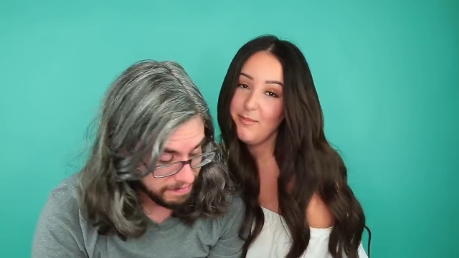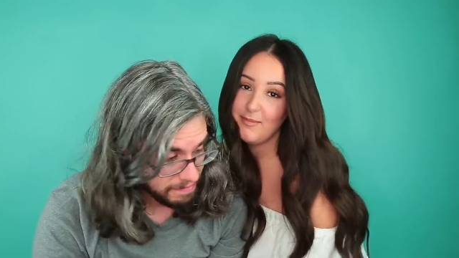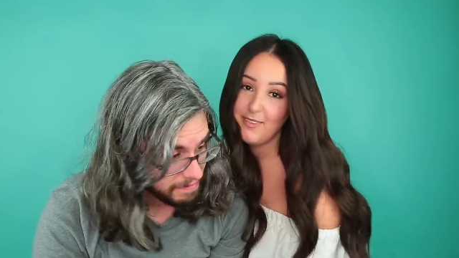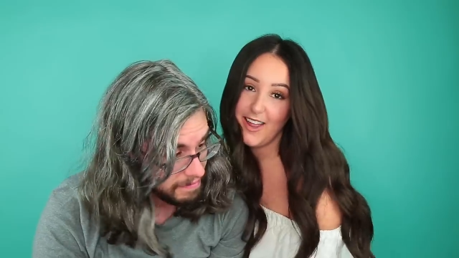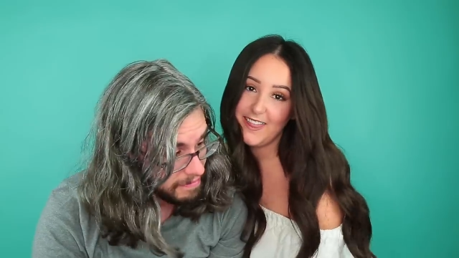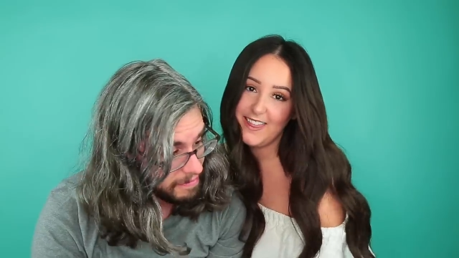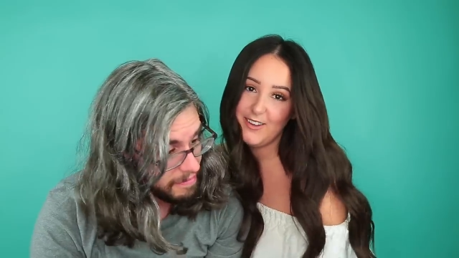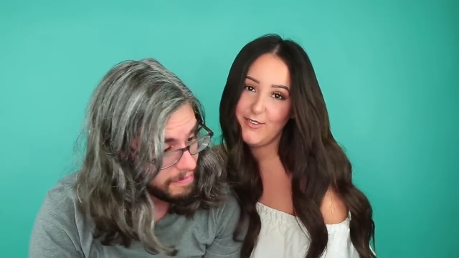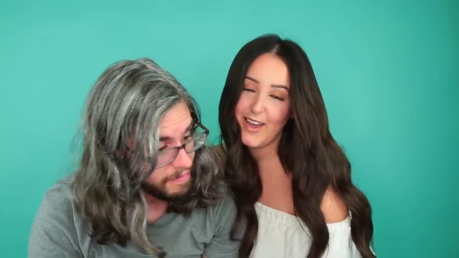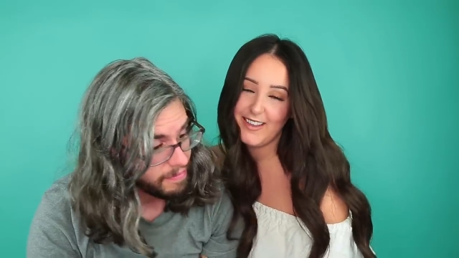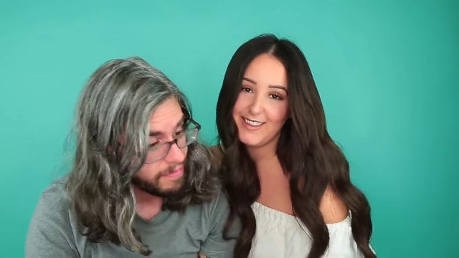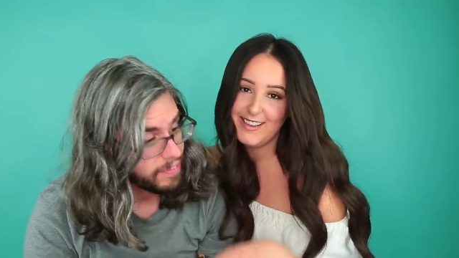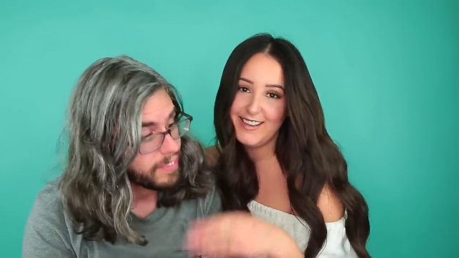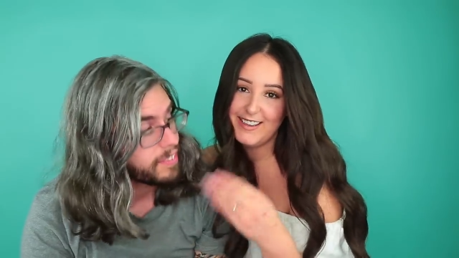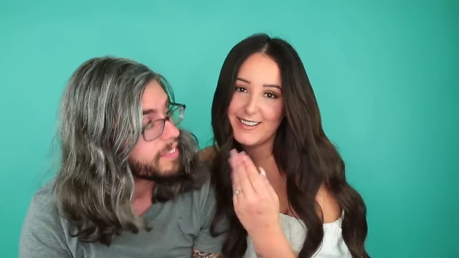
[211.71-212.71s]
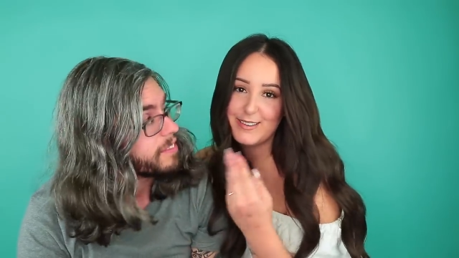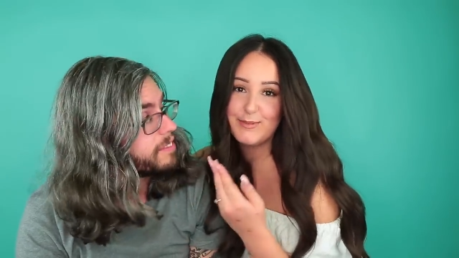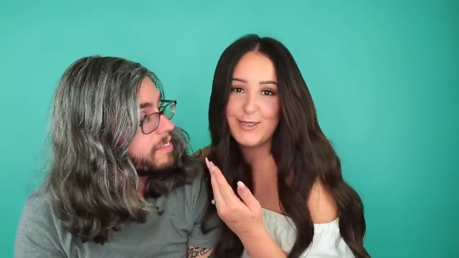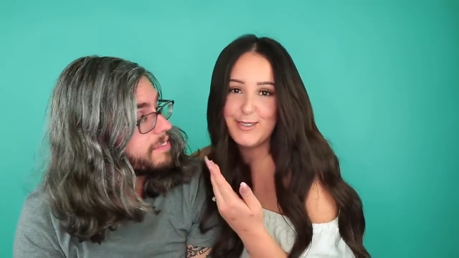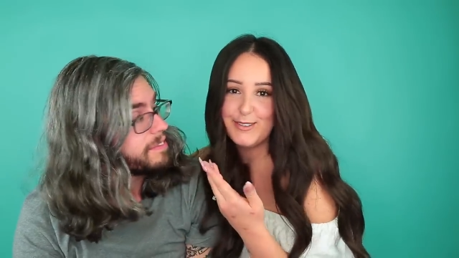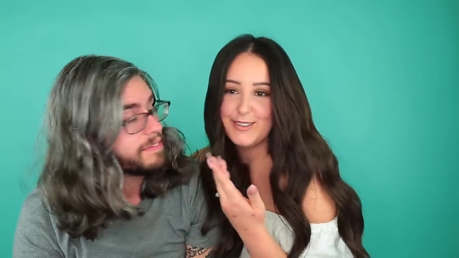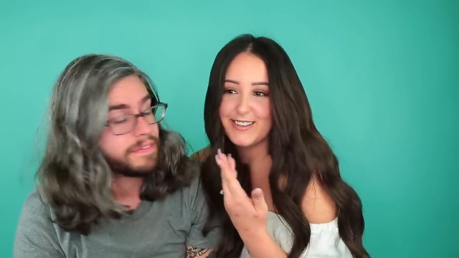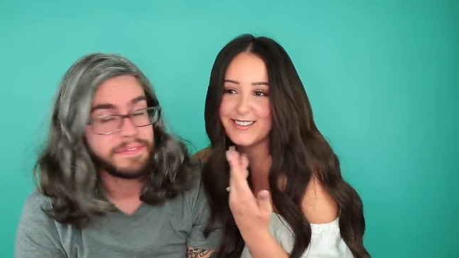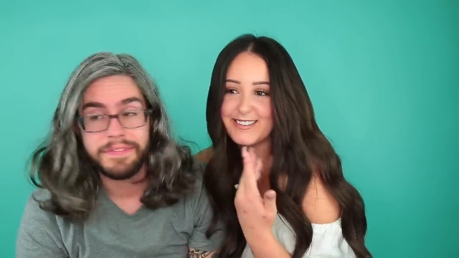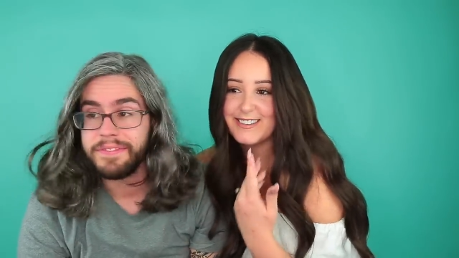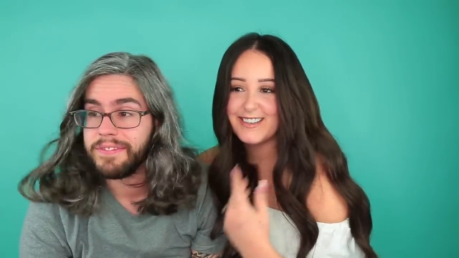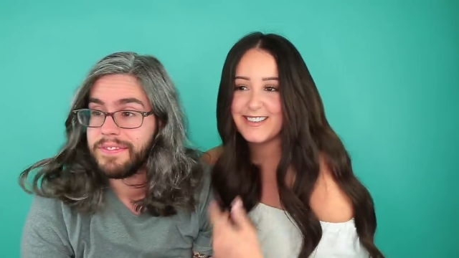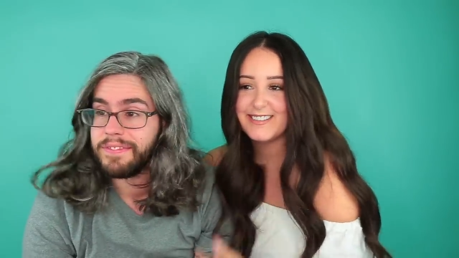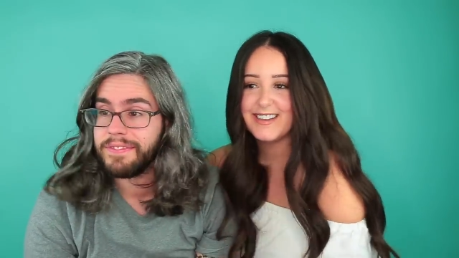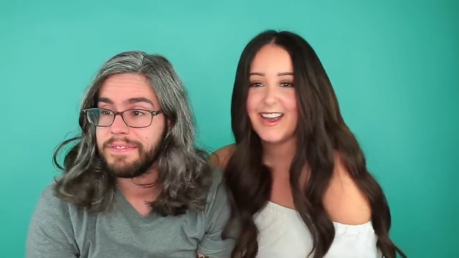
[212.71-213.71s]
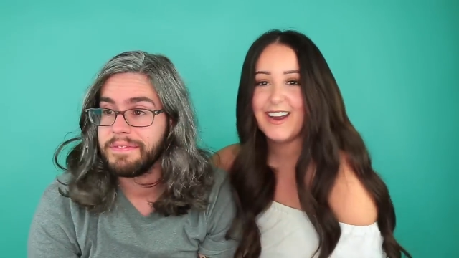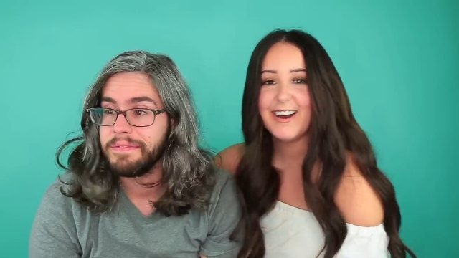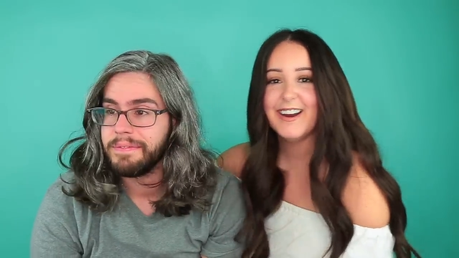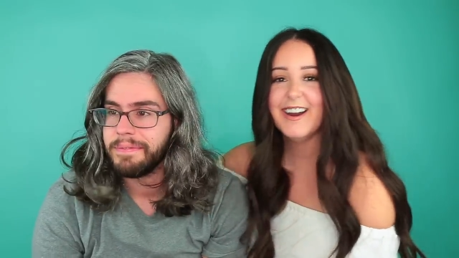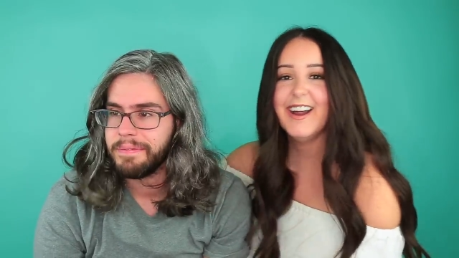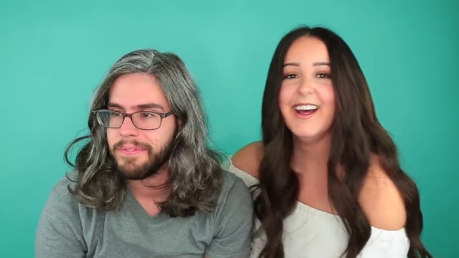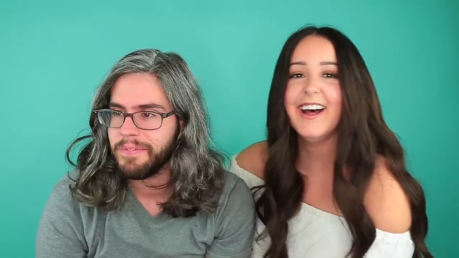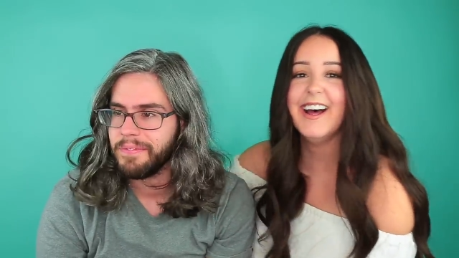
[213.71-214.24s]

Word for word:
Speaker 1: The fact that he lets me do this to his hair.